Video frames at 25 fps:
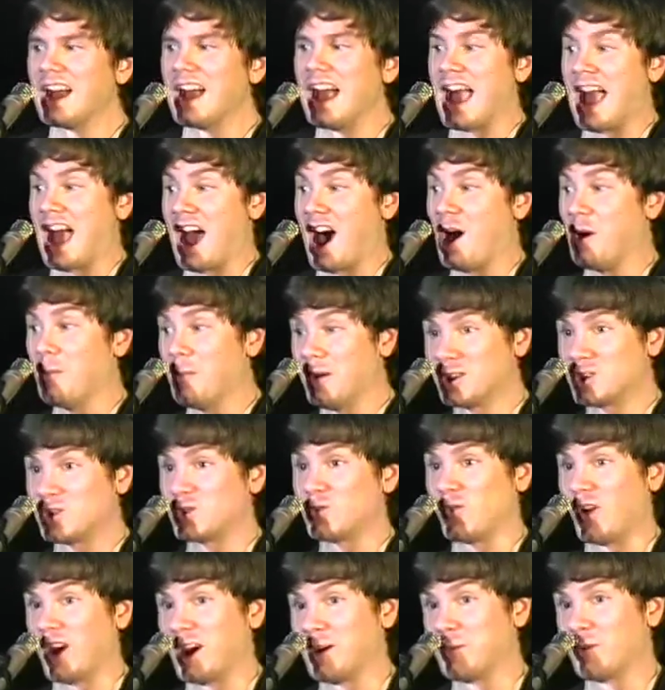How much
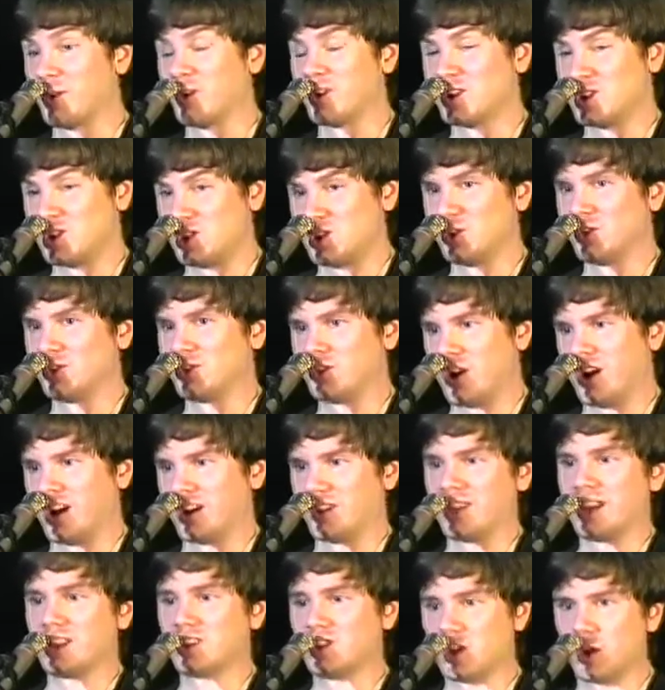fiber is still dark?
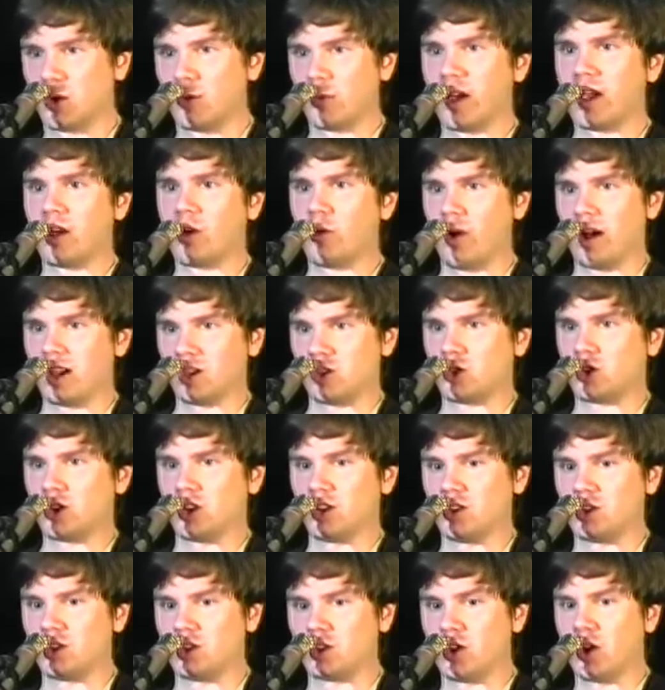That's a great question.
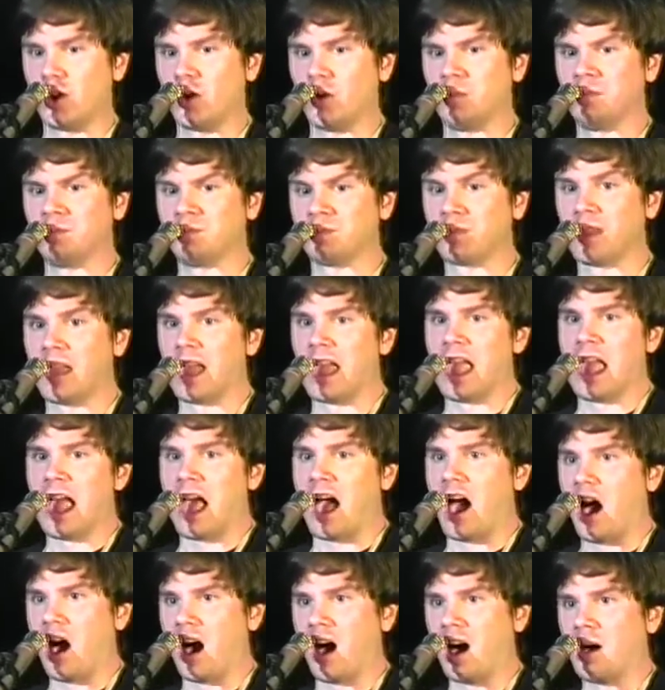So,
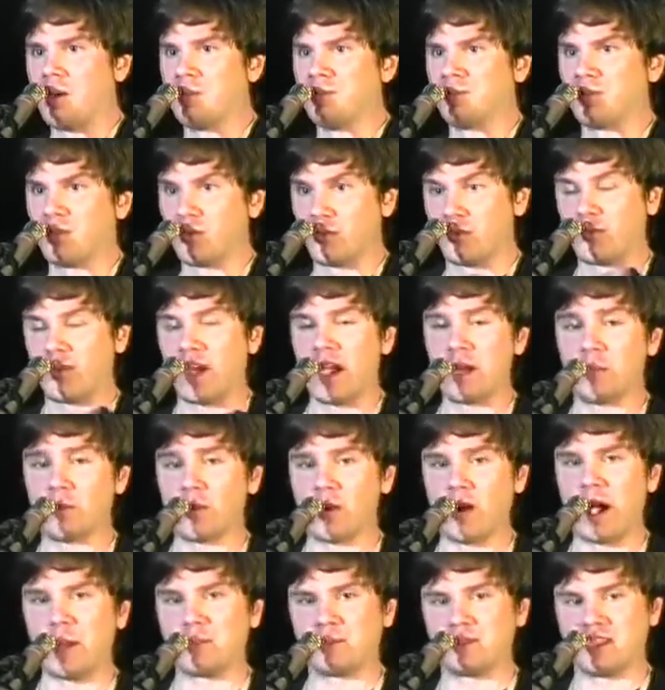um, fiber
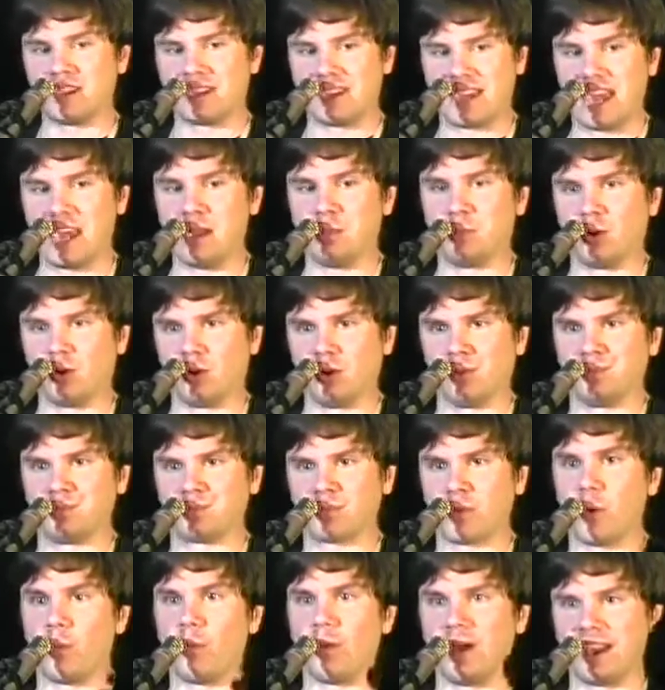optic cable,
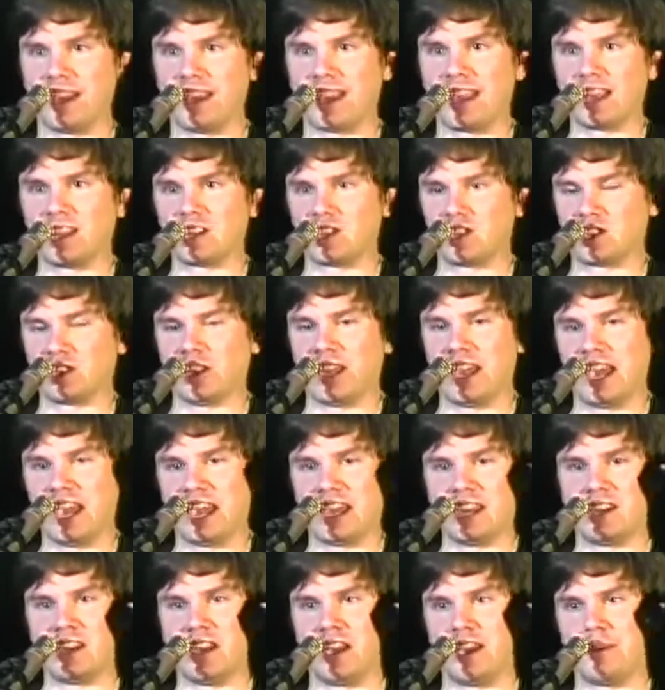when it gets
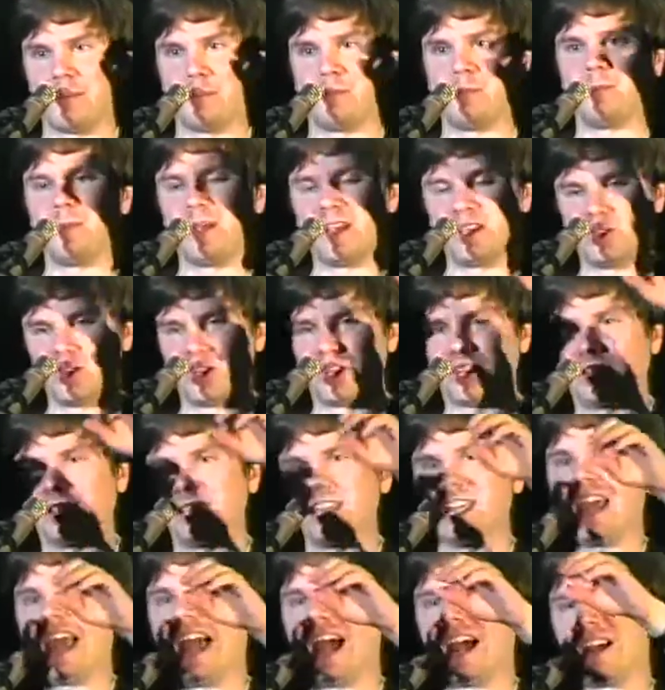laid, basically
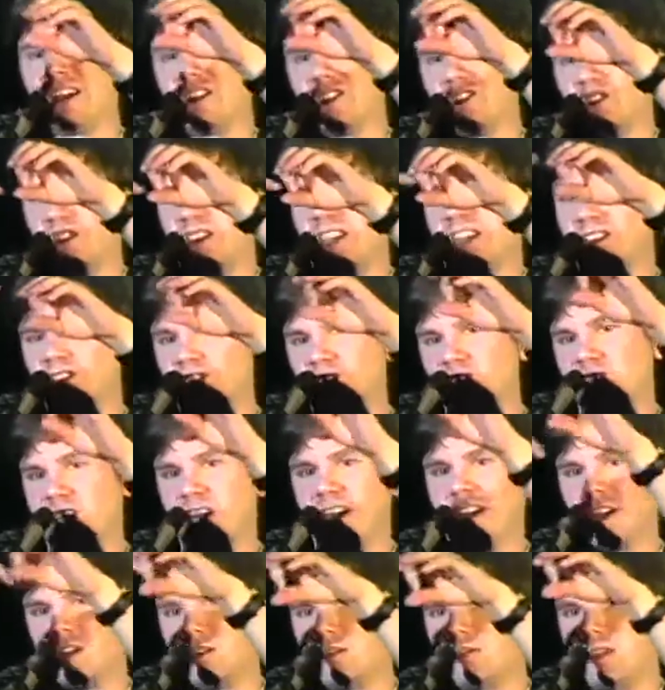has
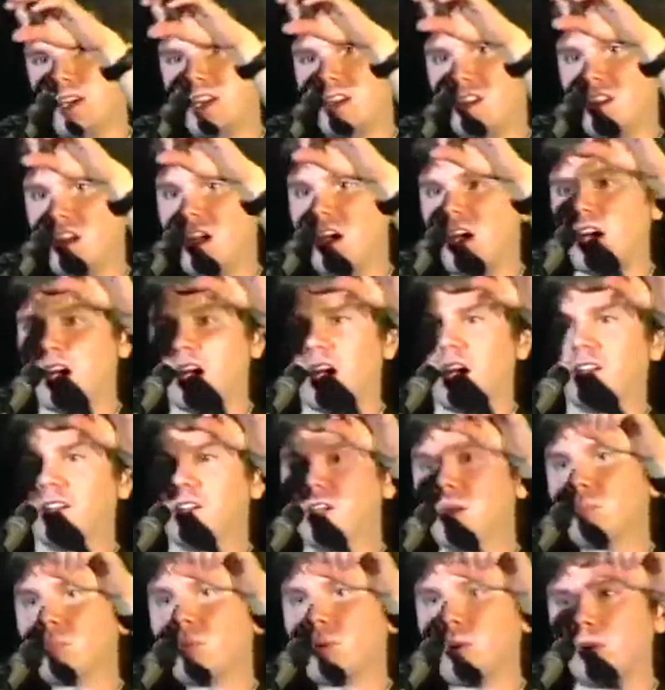inside of it a
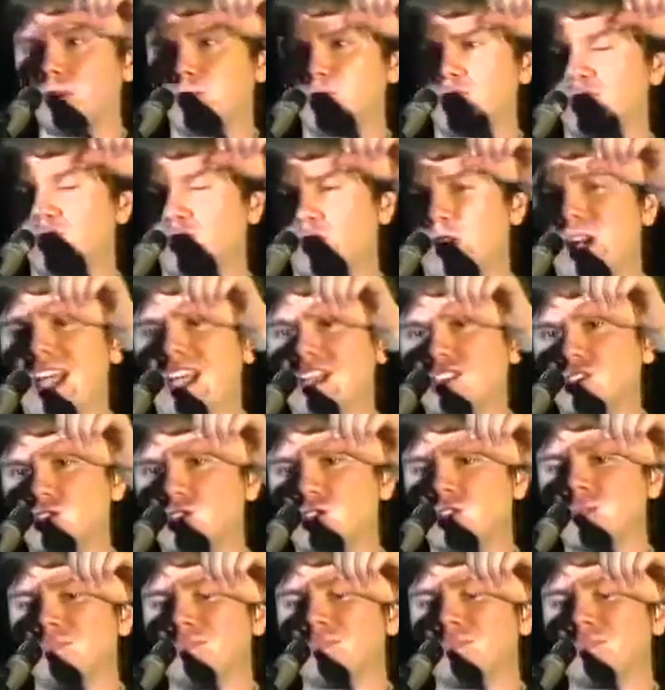number of strands.